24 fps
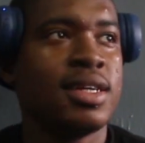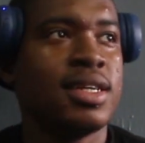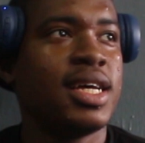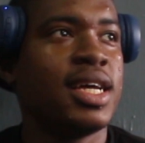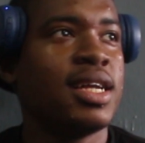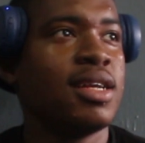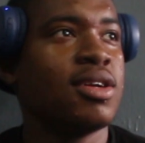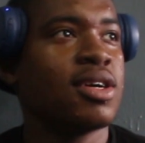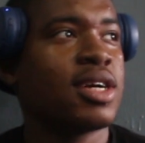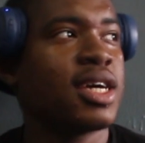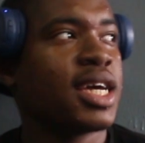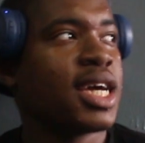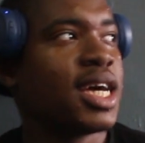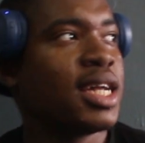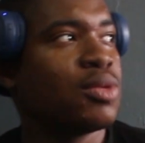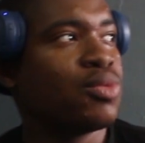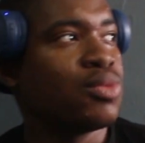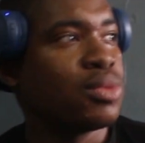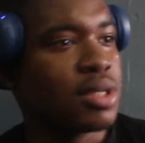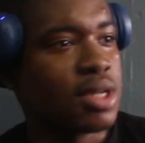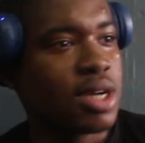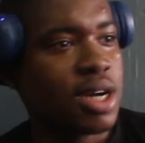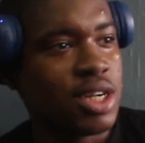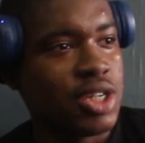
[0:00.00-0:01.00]
Then looking at
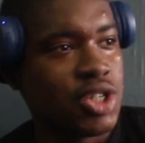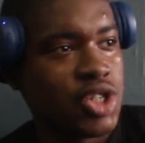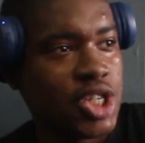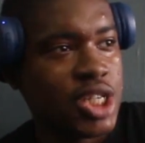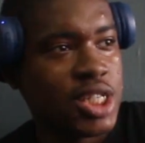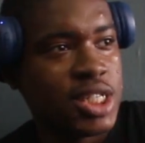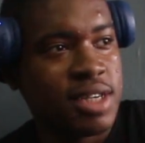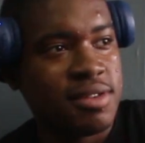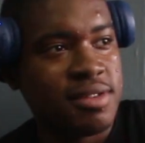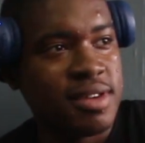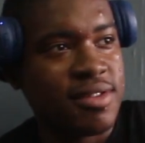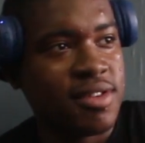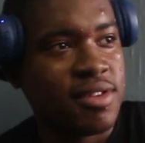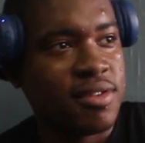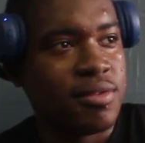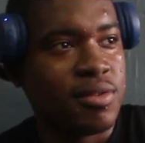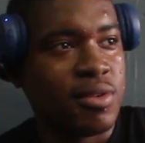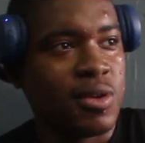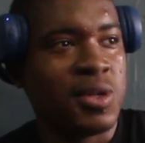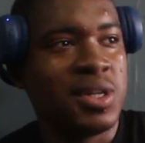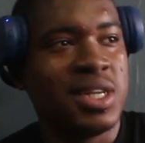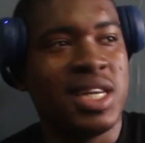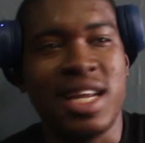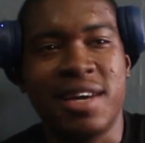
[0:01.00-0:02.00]
countries you've
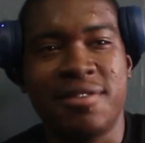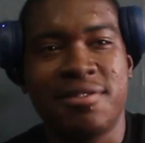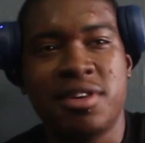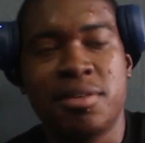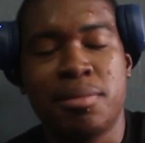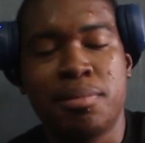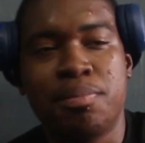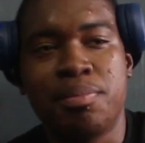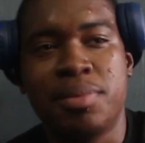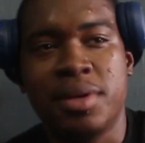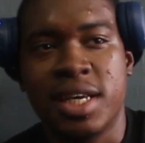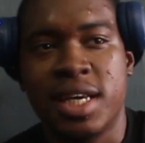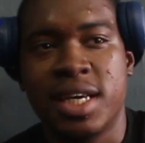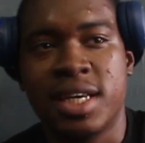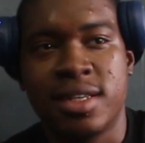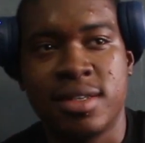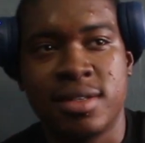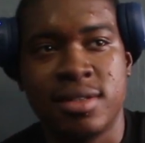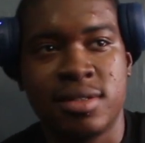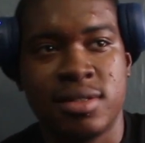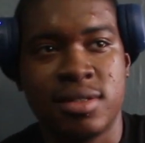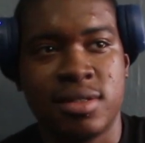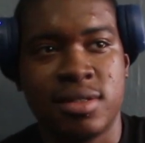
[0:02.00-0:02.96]
never been